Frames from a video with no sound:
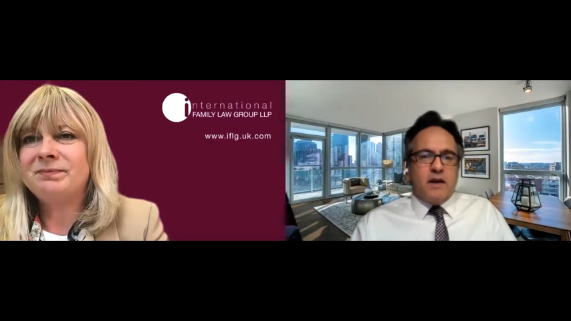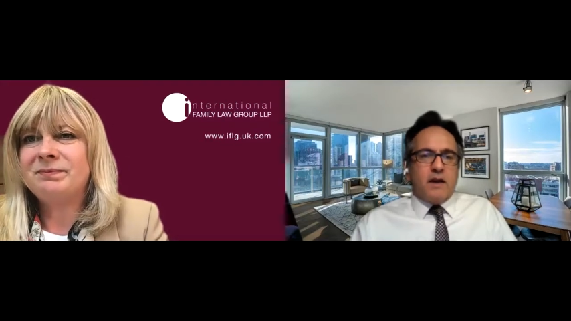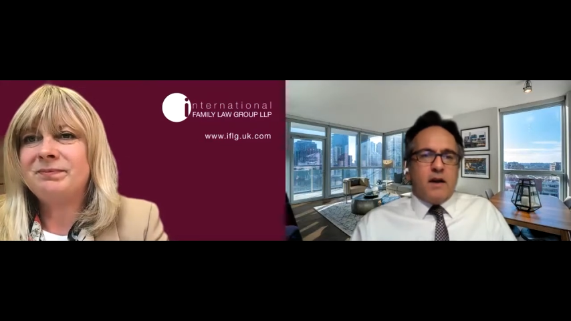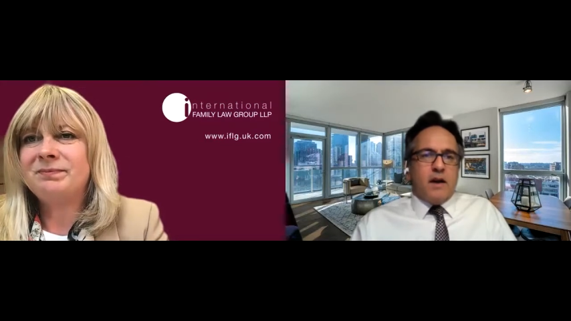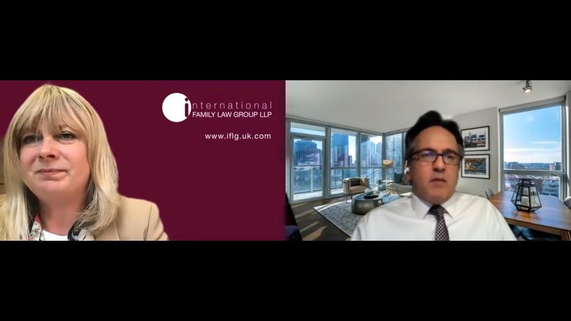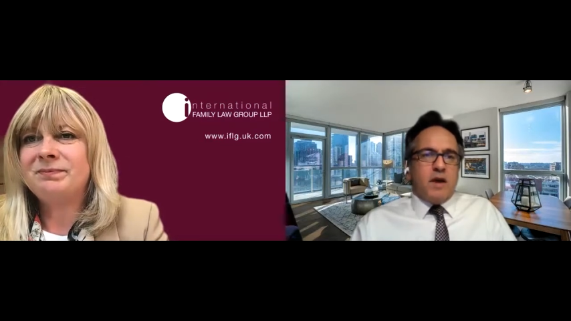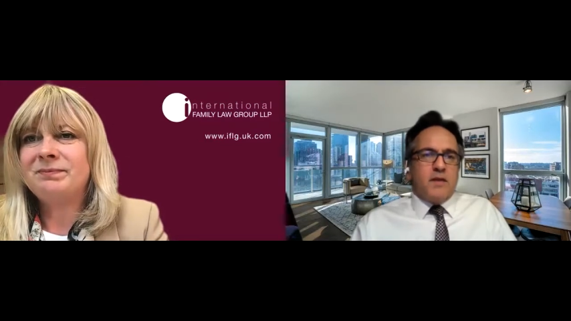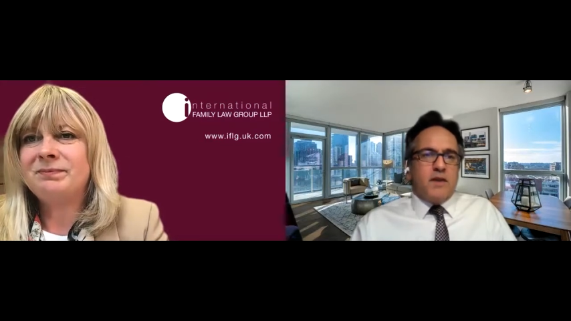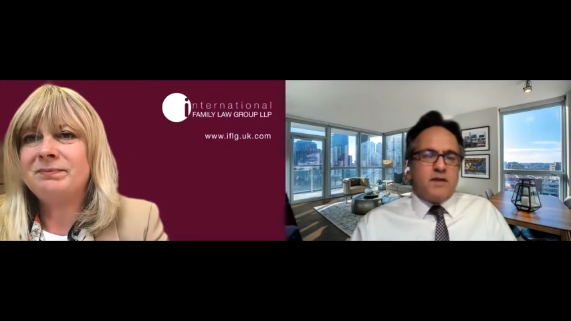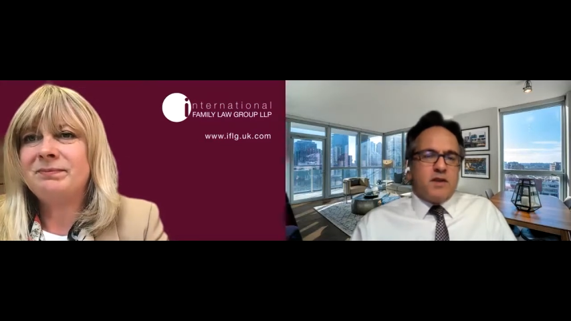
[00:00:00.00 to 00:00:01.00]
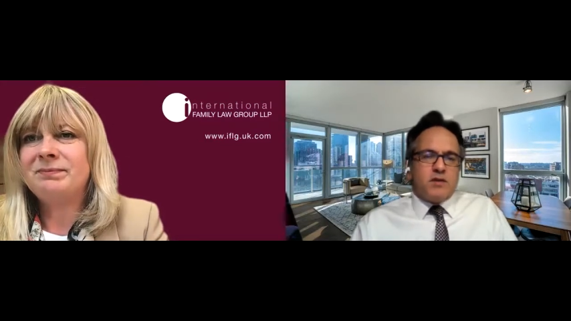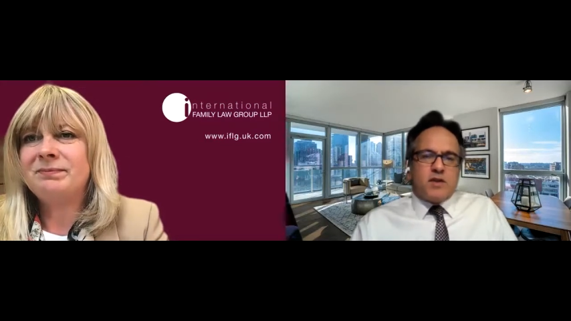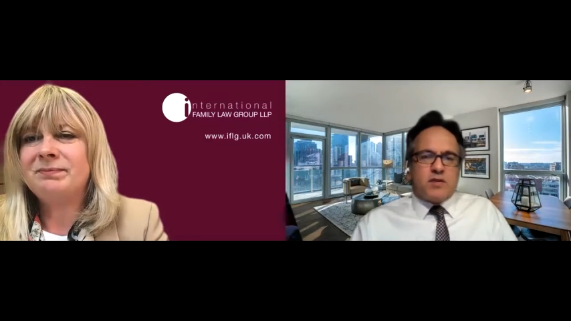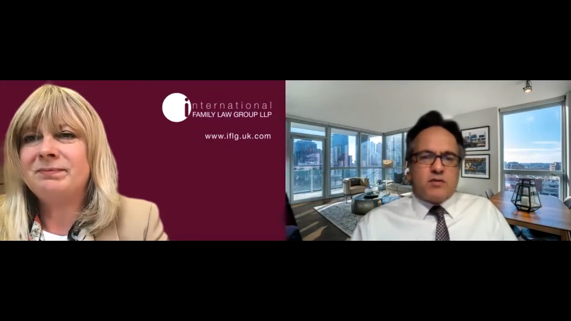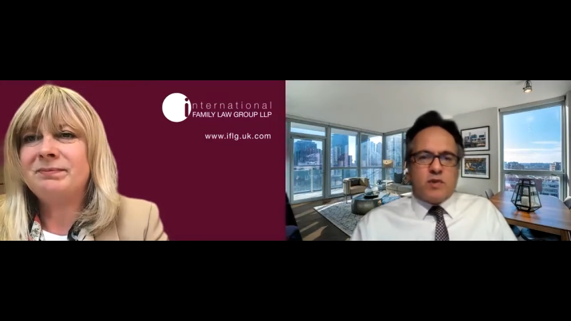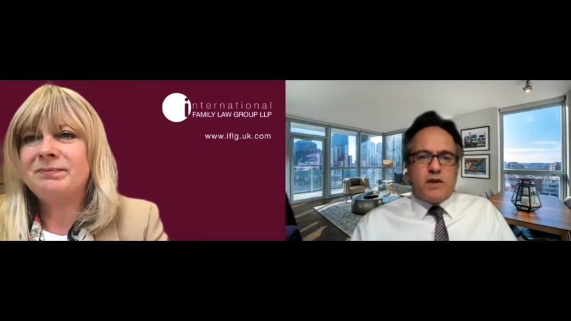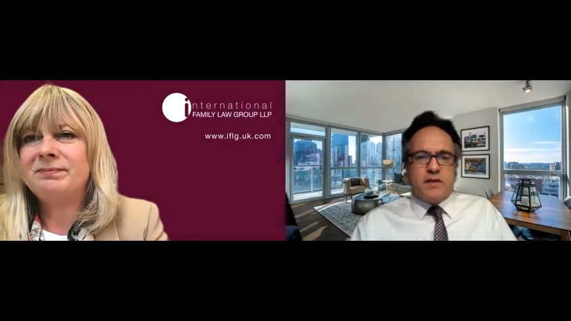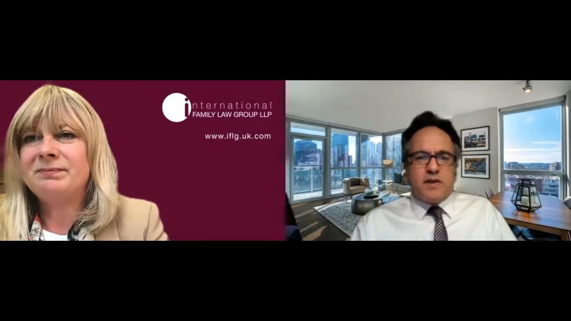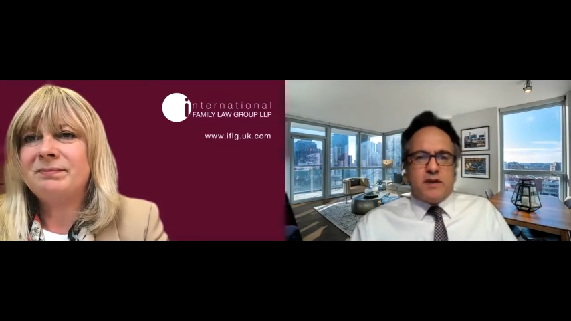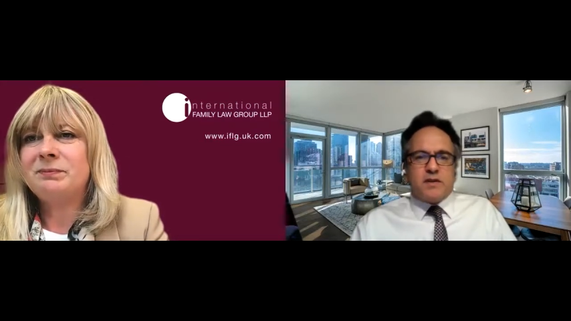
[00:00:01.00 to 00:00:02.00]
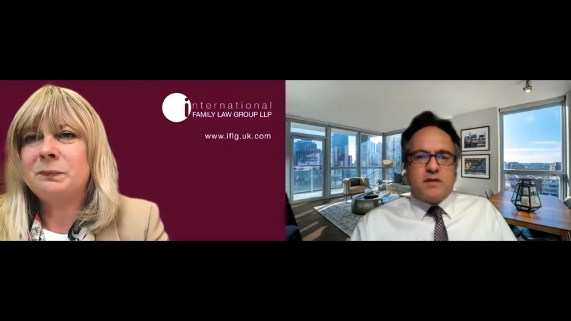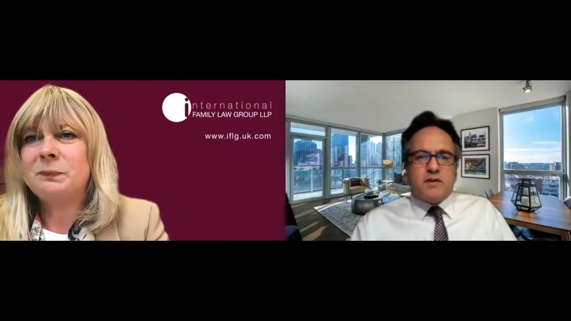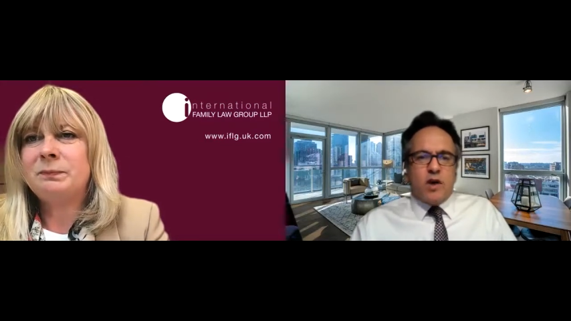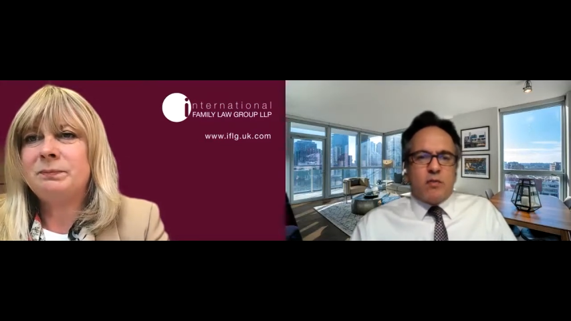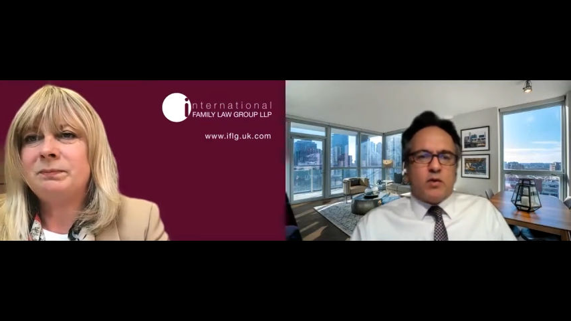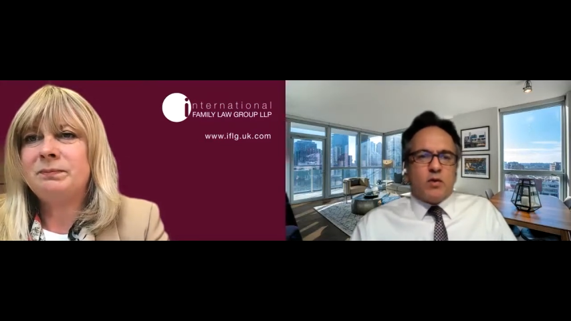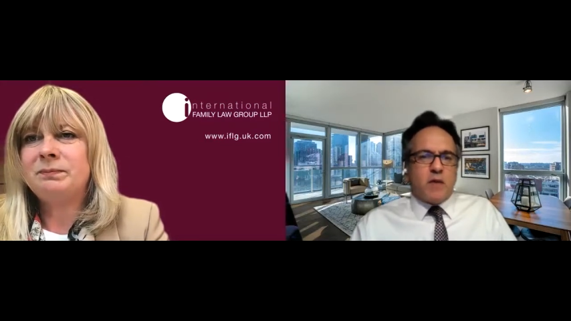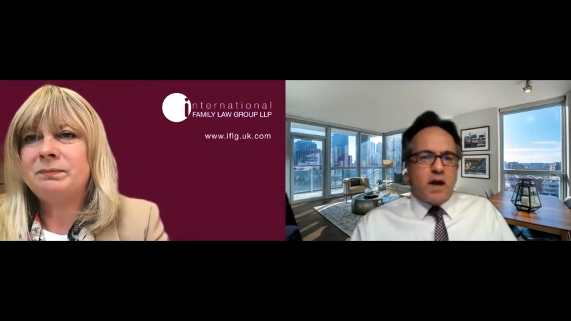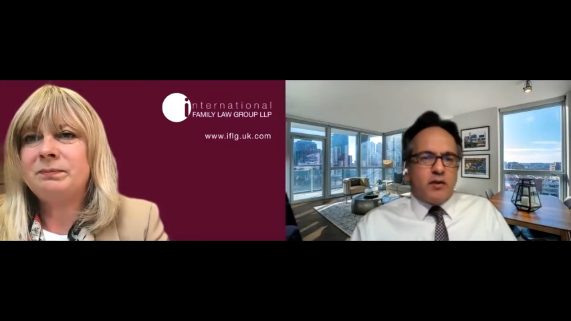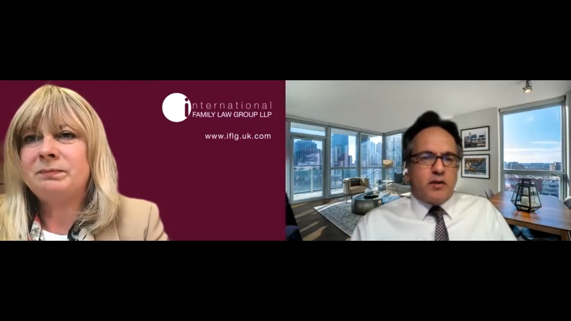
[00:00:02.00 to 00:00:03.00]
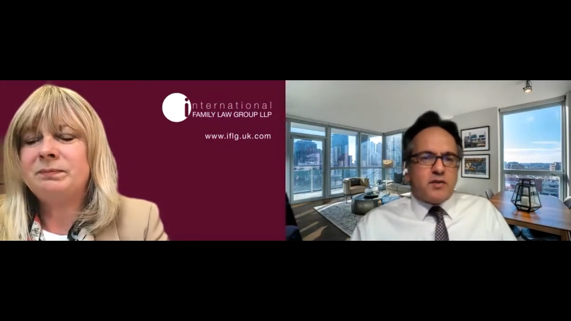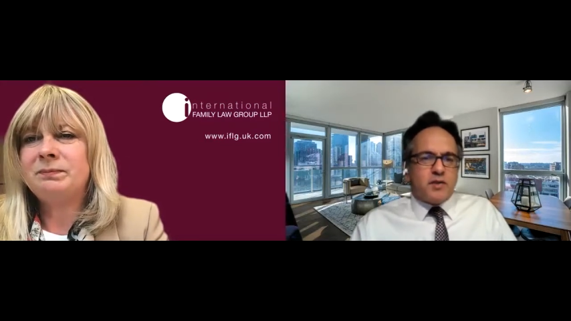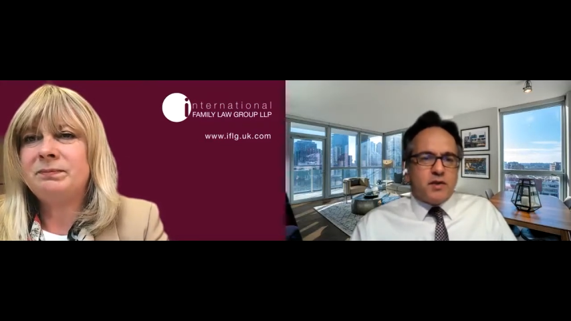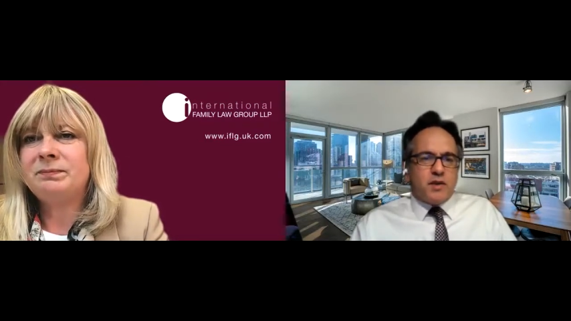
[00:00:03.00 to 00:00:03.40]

Speaker 1: um, and there's no such really thing as common law marriage.